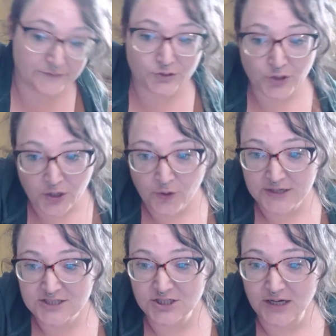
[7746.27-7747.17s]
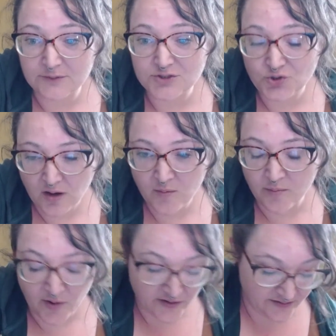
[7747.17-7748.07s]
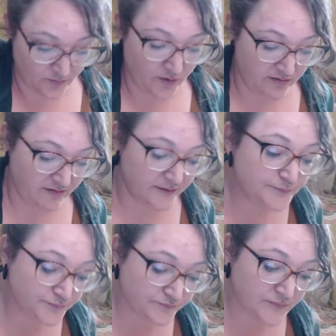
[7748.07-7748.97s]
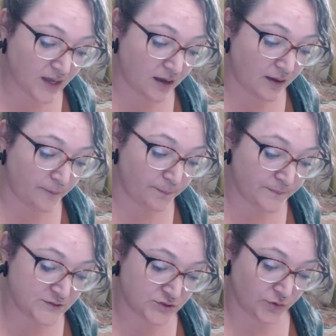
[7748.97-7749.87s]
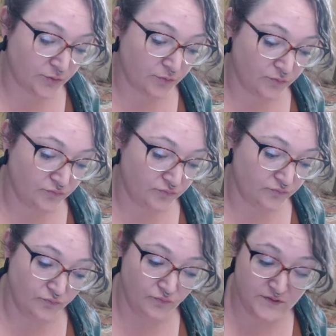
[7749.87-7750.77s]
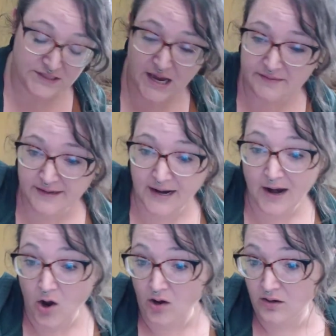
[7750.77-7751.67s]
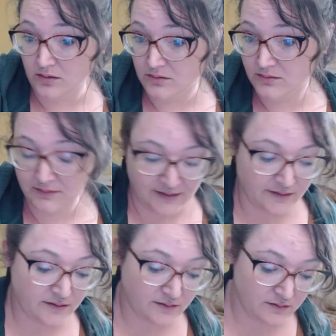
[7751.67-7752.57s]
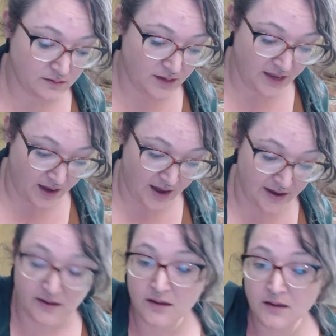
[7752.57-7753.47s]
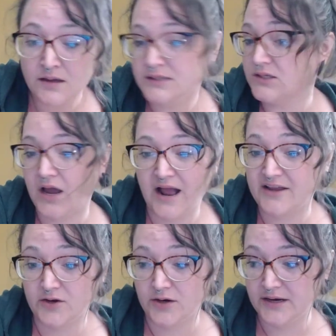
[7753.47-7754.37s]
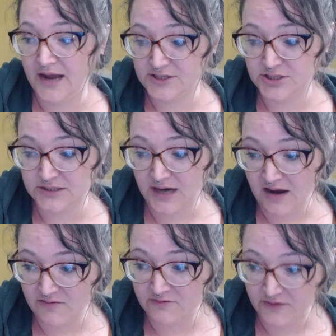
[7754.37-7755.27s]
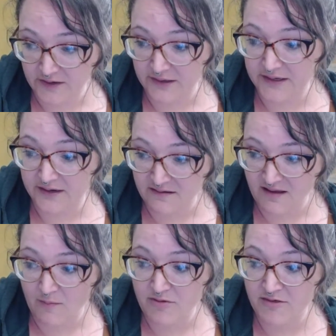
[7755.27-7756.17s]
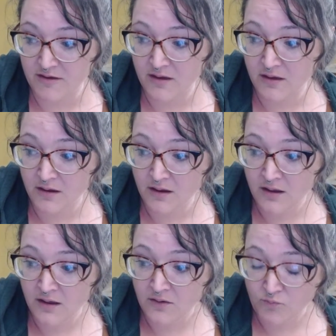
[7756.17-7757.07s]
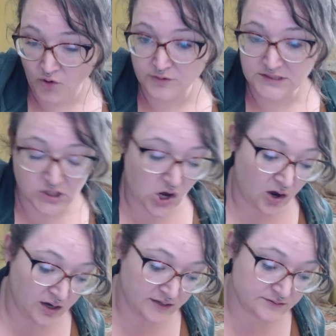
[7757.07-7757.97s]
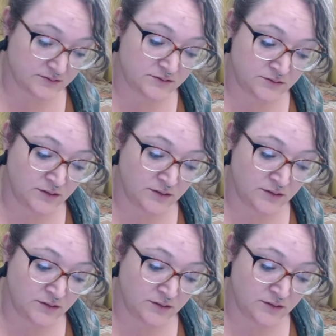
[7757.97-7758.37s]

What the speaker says: trick question. I was trauma bonded with it. So saying that I all like AI is not accurate. Actually, I have a very in-depth pros and cons